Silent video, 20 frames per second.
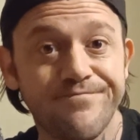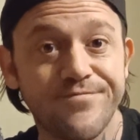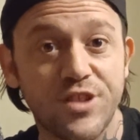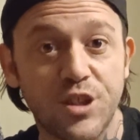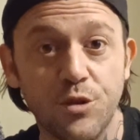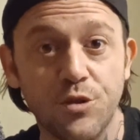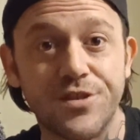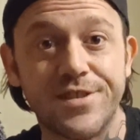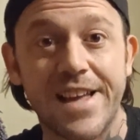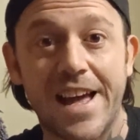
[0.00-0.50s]

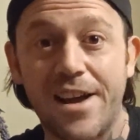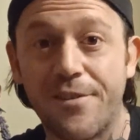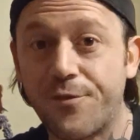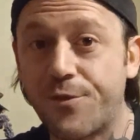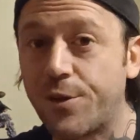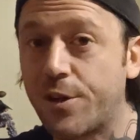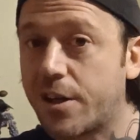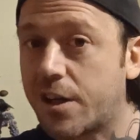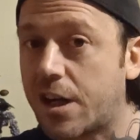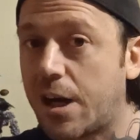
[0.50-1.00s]
use that
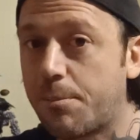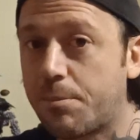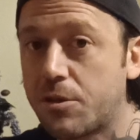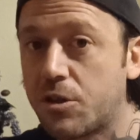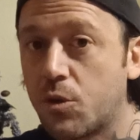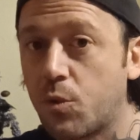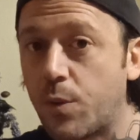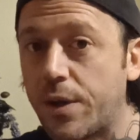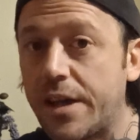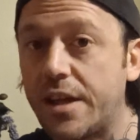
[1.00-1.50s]
for a
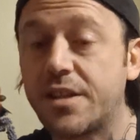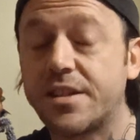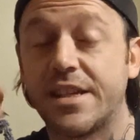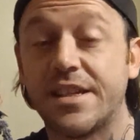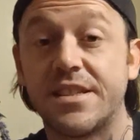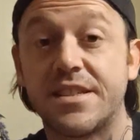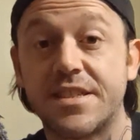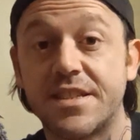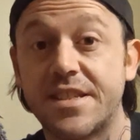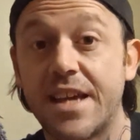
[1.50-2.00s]
couple of weeks
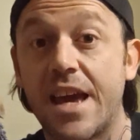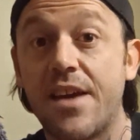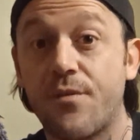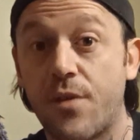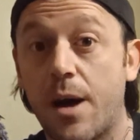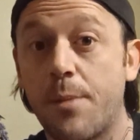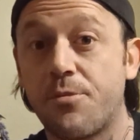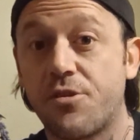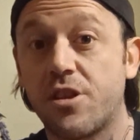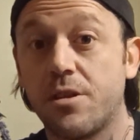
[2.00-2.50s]
and save
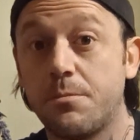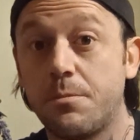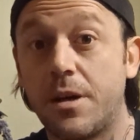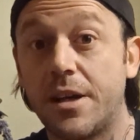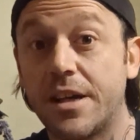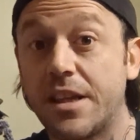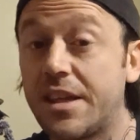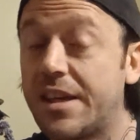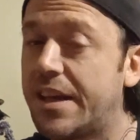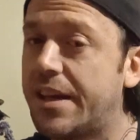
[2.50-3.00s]
up some
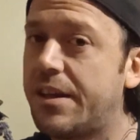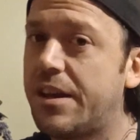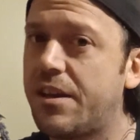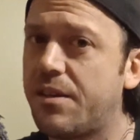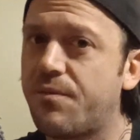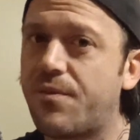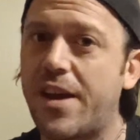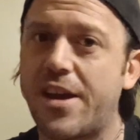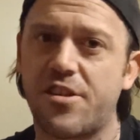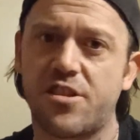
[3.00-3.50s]
money and
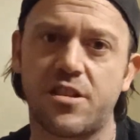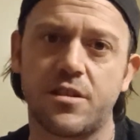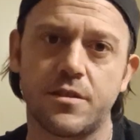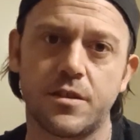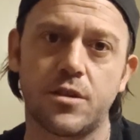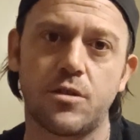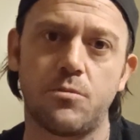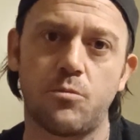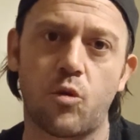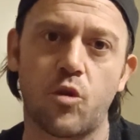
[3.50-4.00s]
invest a
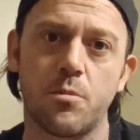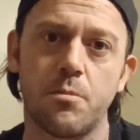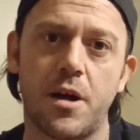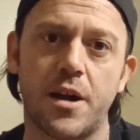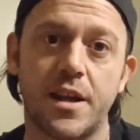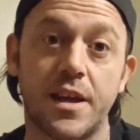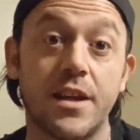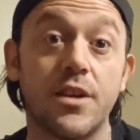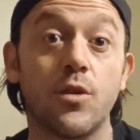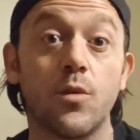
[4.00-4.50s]
little more
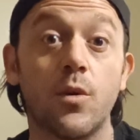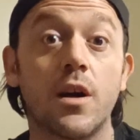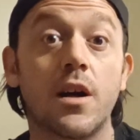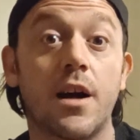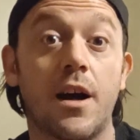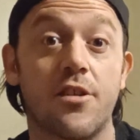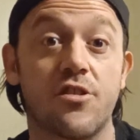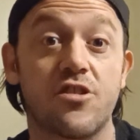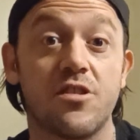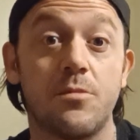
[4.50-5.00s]
money into a
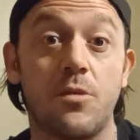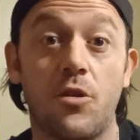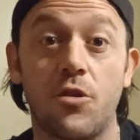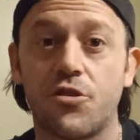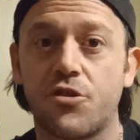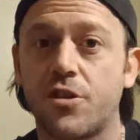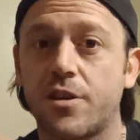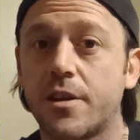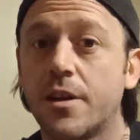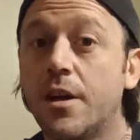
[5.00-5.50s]
custom
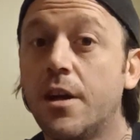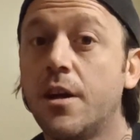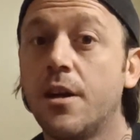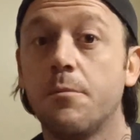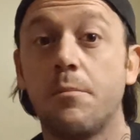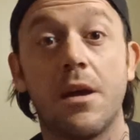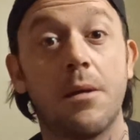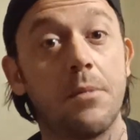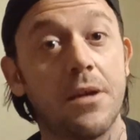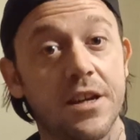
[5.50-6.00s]
holster,
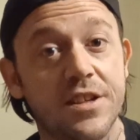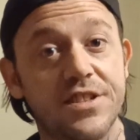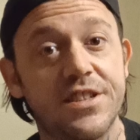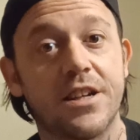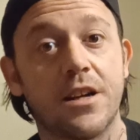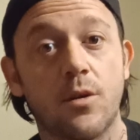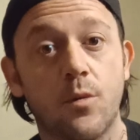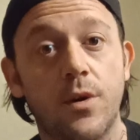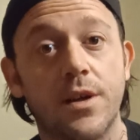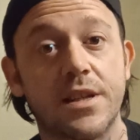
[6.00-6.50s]
maybe a
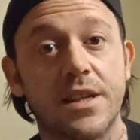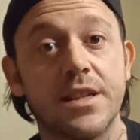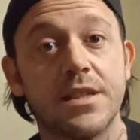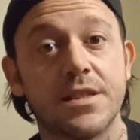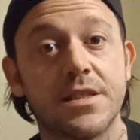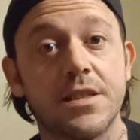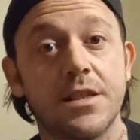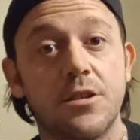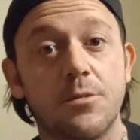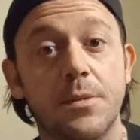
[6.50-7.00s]
tier 1
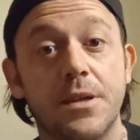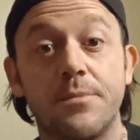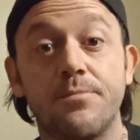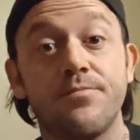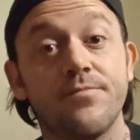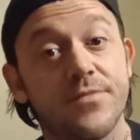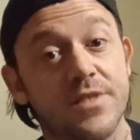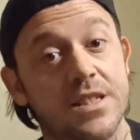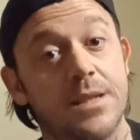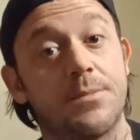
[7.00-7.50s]
concealment,
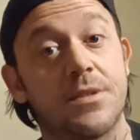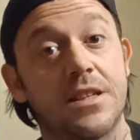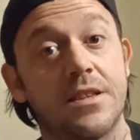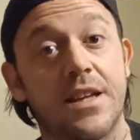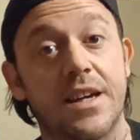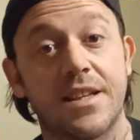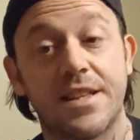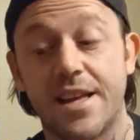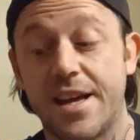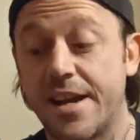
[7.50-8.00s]
something
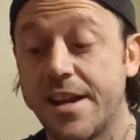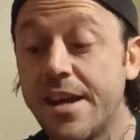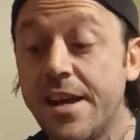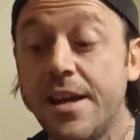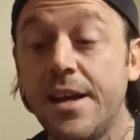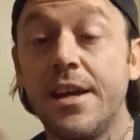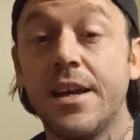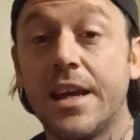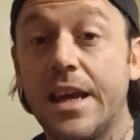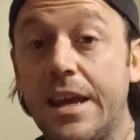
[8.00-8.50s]
like that.
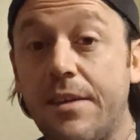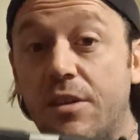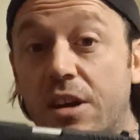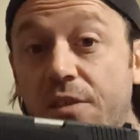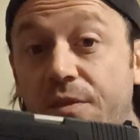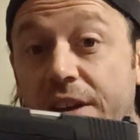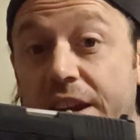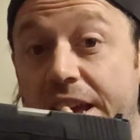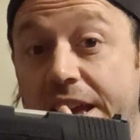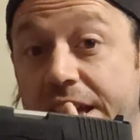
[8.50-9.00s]
Even
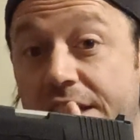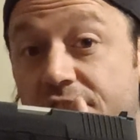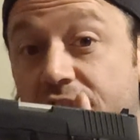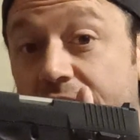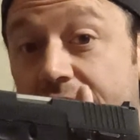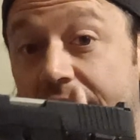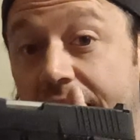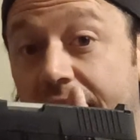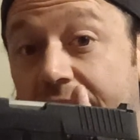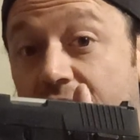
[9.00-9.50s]
if it is
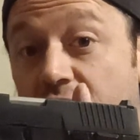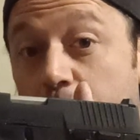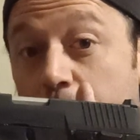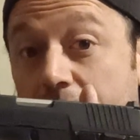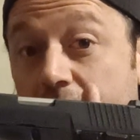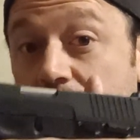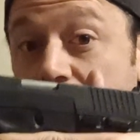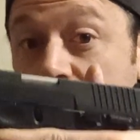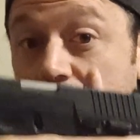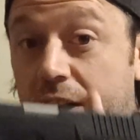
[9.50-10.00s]
an
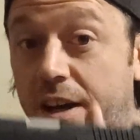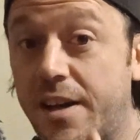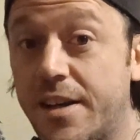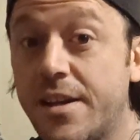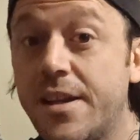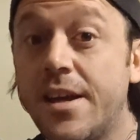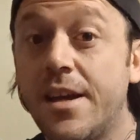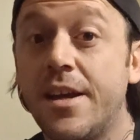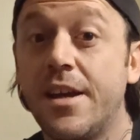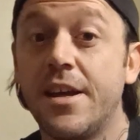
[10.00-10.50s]
inexpensive
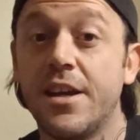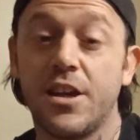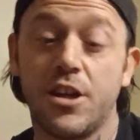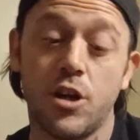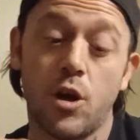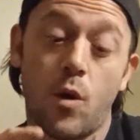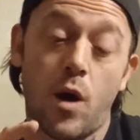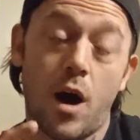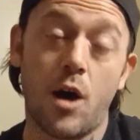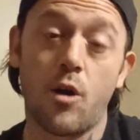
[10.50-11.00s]
gun, I
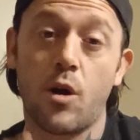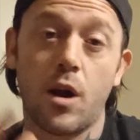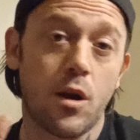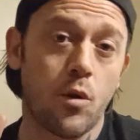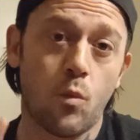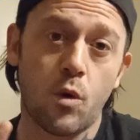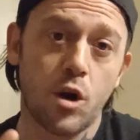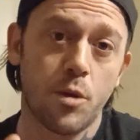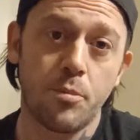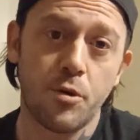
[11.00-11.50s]

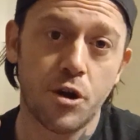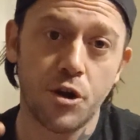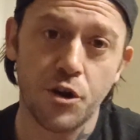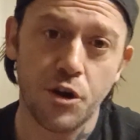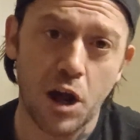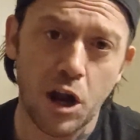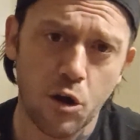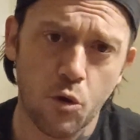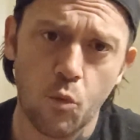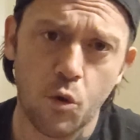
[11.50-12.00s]
don't want
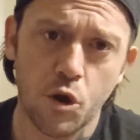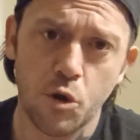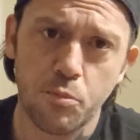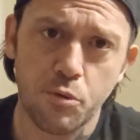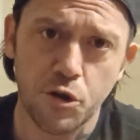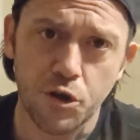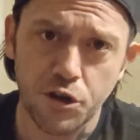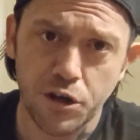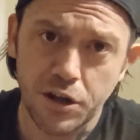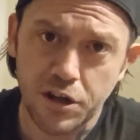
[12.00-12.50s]
to
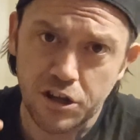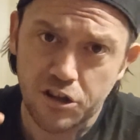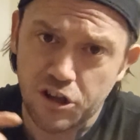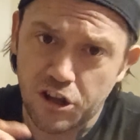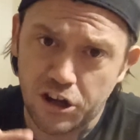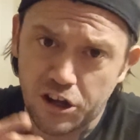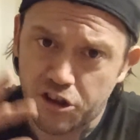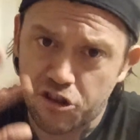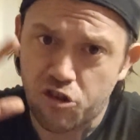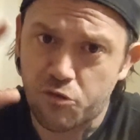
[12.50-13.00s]
put an
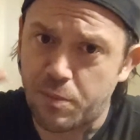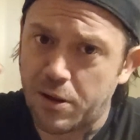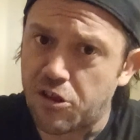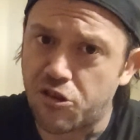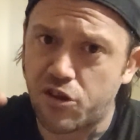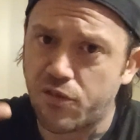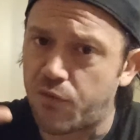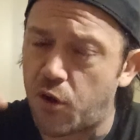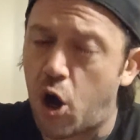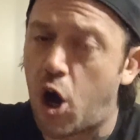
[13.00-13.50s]

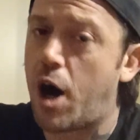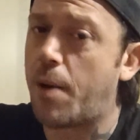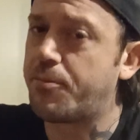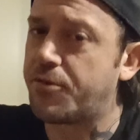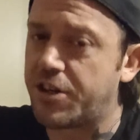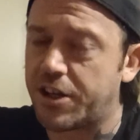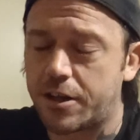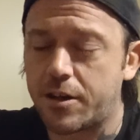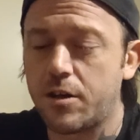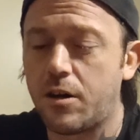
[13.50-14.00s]
expensive
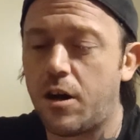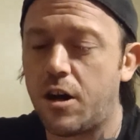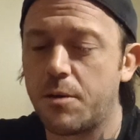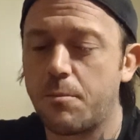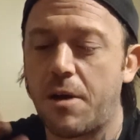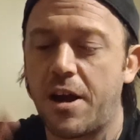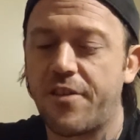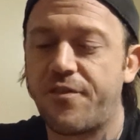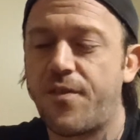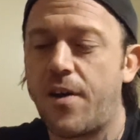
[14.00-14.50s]
optic on
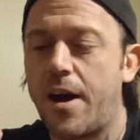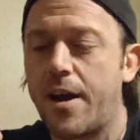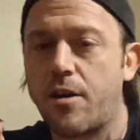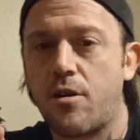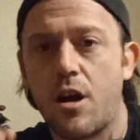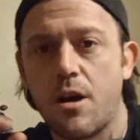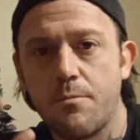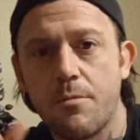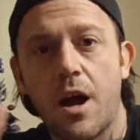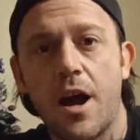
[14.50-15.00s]
my
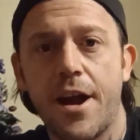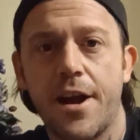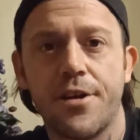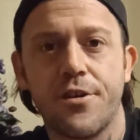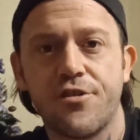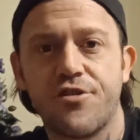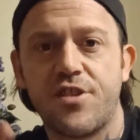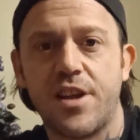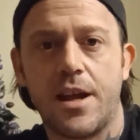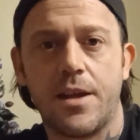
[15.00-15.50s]
firearm. I
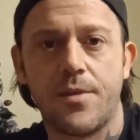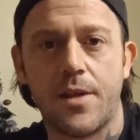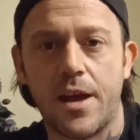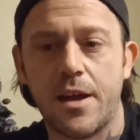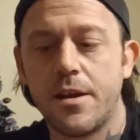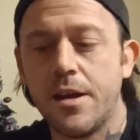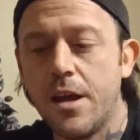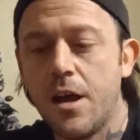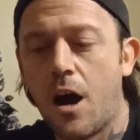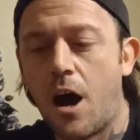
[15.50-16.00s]
understand
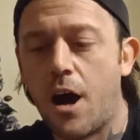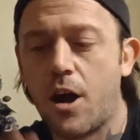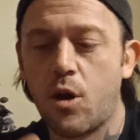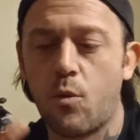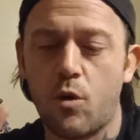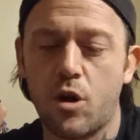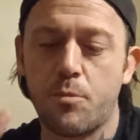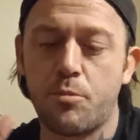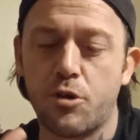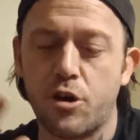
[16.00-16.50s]
that. I
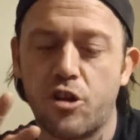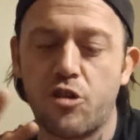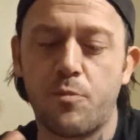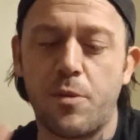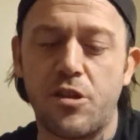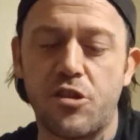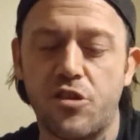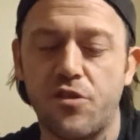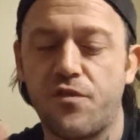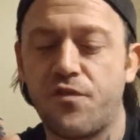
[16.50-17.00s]
don't want to put
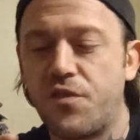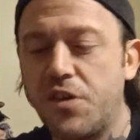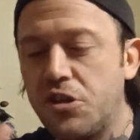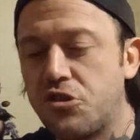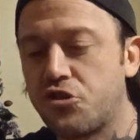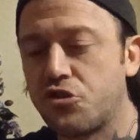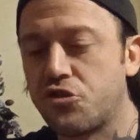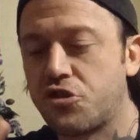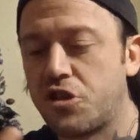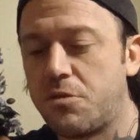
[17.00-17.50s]
expensive
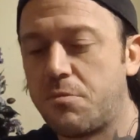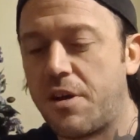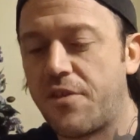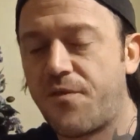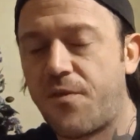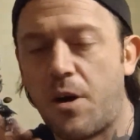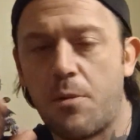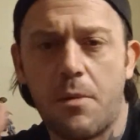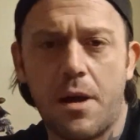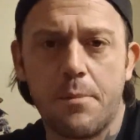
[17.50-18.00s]
features on
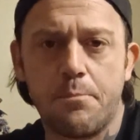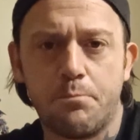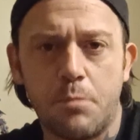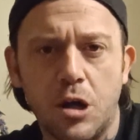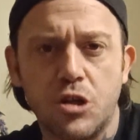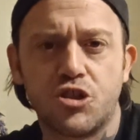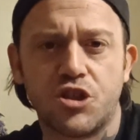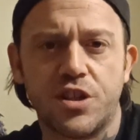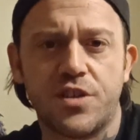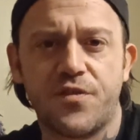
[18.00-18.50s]
my
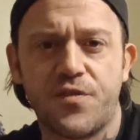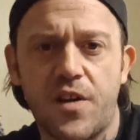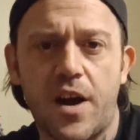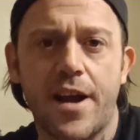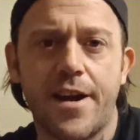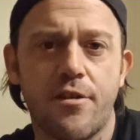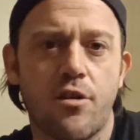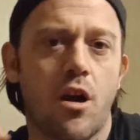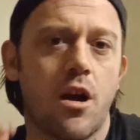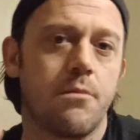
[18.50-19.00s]
budget
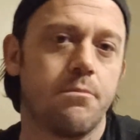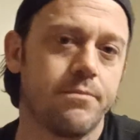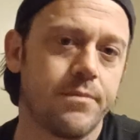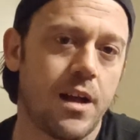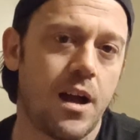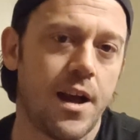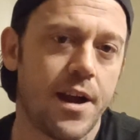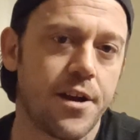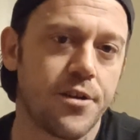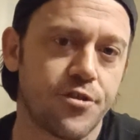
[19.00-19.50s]
firearm.
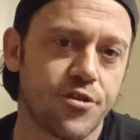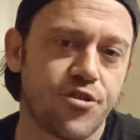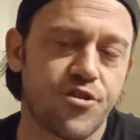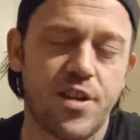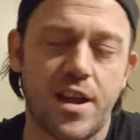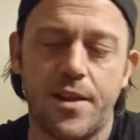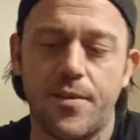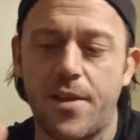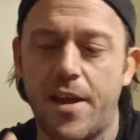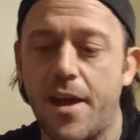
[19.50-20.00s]
I
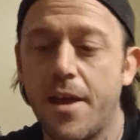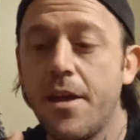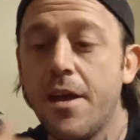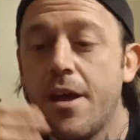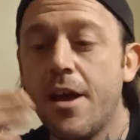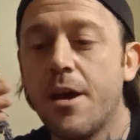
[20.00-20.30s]
understand that.